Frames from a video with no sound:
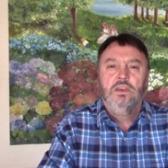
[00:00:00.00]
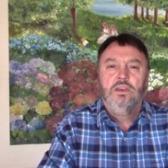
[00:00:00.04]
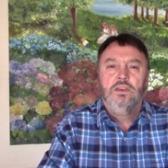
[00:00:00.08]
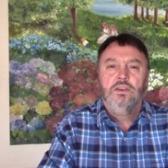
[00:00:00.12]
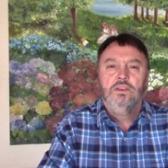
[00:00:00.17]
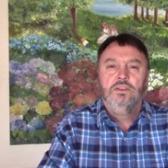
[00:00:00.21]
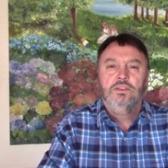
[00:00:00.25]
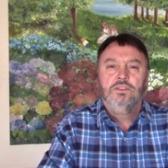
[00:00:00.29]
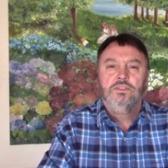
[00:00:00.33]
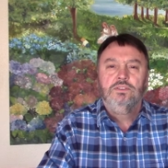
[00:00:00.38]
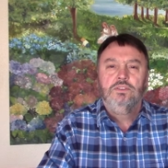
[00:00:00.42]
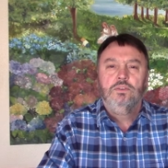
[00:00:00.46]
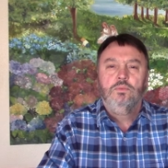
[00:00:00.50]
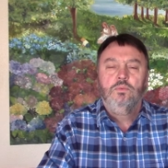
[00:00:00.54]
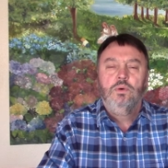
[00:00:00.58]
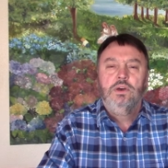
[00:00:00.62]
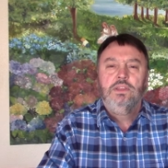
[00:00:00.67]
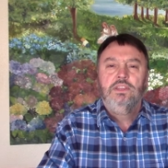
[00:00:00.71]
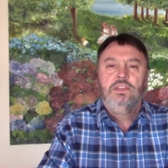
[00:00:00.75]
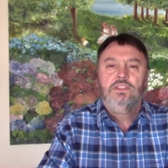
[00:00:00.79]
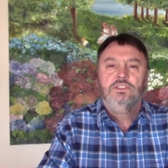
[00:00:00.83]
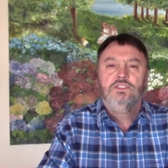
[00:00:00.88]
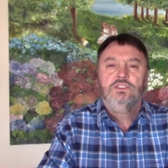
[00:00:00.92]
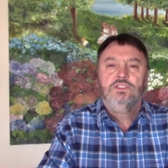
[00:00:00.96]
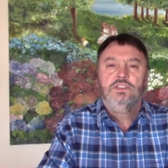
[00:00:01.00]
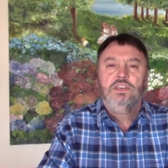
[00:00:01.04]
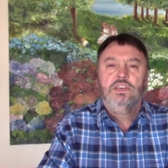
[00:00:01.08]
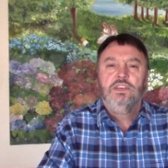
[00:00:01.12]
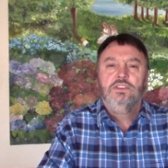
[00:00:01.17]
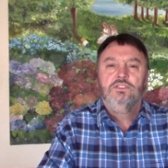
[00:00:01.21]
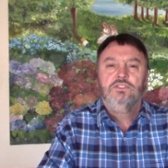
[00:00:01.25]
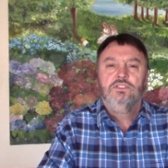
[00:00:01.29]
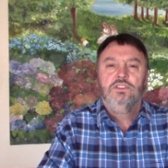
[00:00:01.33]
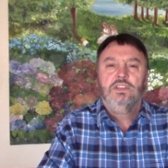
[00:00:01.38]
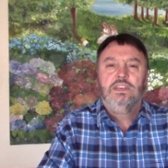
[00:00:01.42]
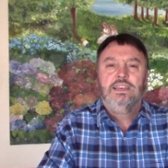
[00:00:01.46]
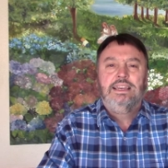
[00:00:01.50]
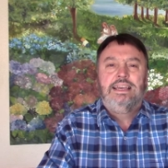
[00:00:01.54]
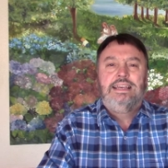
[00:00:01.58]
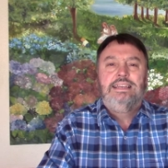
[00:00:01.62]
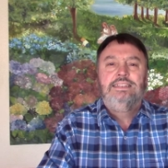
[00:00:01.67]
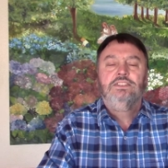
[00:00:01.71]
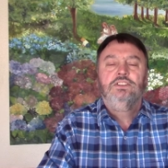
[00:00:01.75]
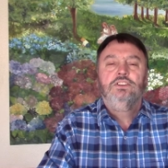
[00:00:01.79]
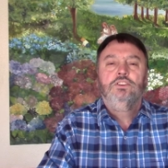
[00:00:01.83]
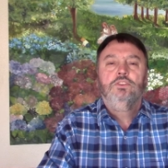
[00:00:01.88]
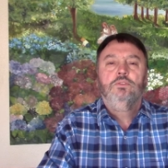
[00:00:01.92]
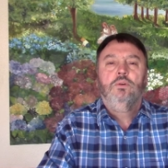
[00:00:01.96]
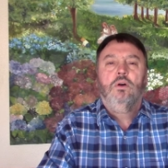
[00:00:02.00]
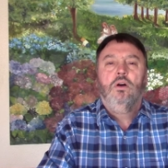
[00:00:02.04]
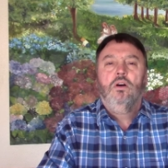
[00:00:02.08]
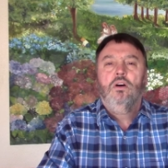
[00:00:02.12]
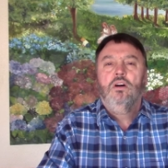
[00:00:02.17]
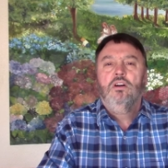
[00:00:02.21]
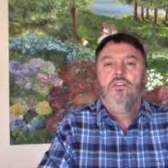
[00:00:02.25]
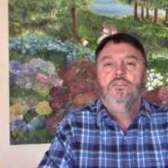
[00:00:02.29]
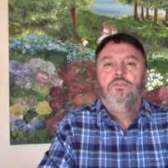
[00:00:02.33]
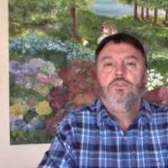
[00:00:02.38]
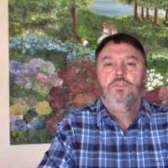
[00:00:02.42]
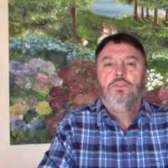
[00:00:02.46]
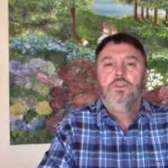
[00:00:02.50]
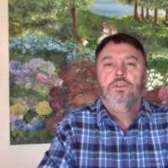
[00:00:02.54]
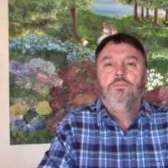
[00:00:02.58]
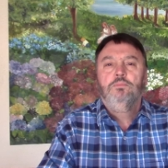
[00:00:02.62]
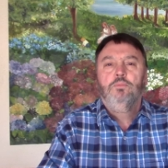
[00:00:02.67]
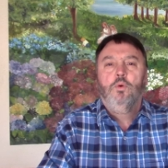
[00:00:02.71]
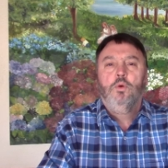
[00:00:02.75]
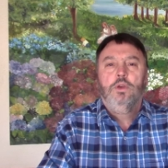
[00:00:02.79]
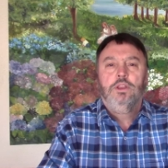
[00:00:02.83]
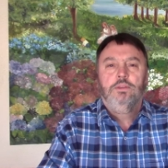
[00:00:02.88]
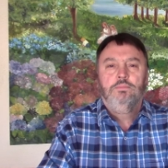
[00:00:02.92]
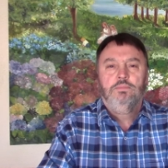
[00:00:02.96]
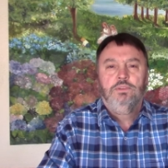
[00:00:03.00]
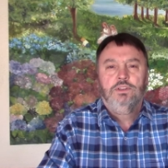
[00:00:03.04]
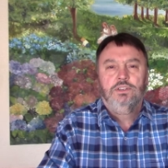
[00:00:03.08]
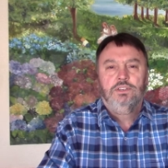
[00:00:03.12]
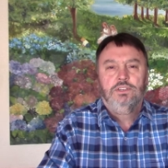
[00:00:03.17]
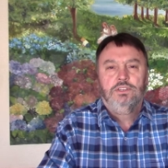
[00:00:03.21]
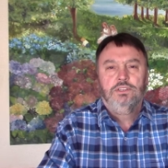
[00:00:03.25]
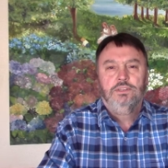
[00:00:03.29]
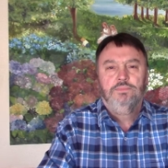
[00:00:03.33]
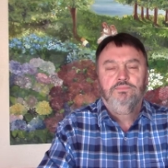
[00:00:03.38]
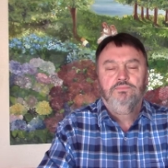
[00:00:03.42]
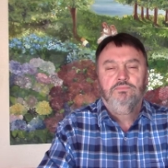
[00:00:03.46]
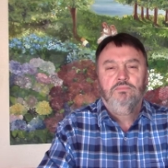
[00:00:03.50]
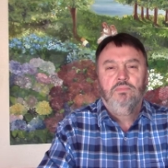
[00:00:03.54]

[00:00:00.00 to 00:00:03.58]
is the one that says the later you are for an appointment,